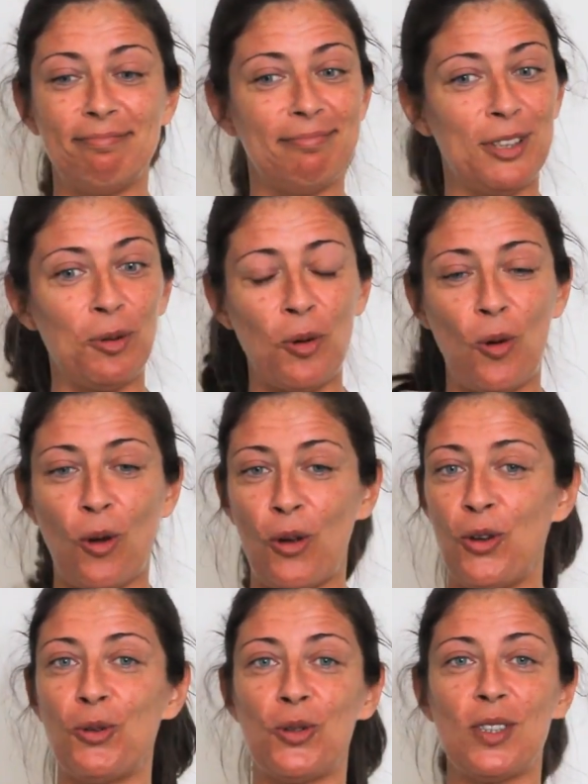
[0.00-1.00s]
you know,
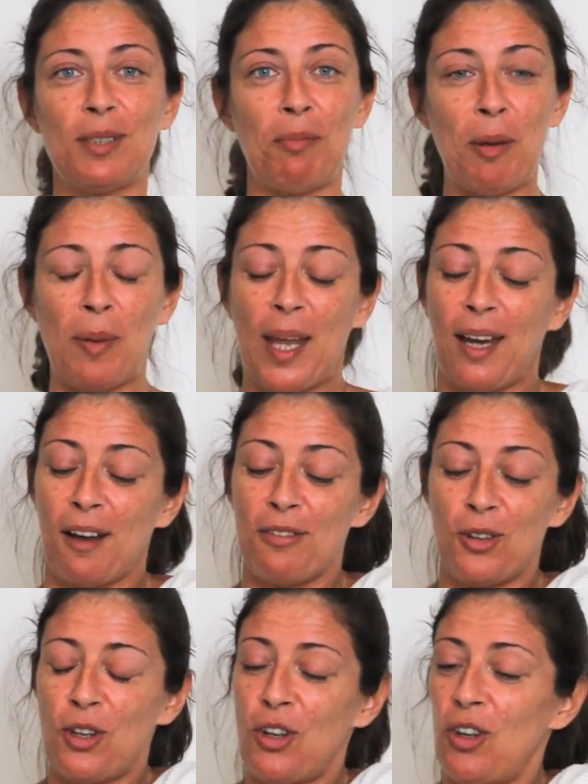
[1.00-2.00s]
who knows, maybe in a
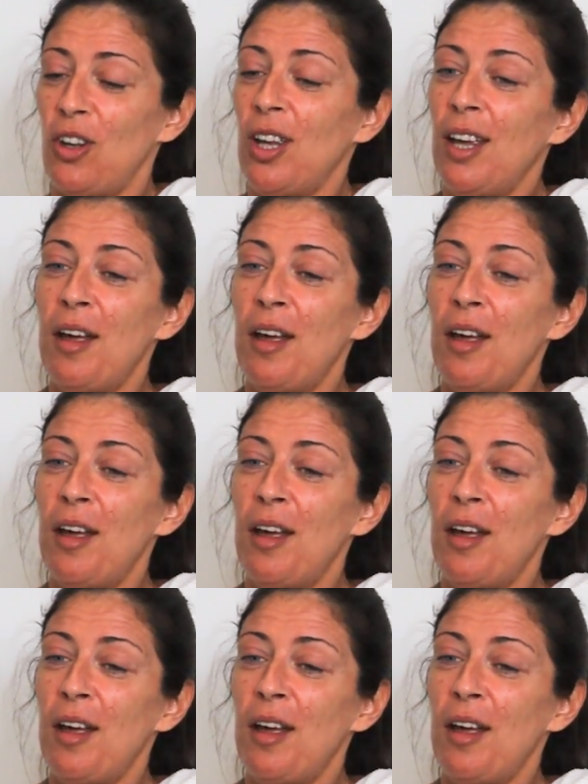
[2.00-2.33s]
few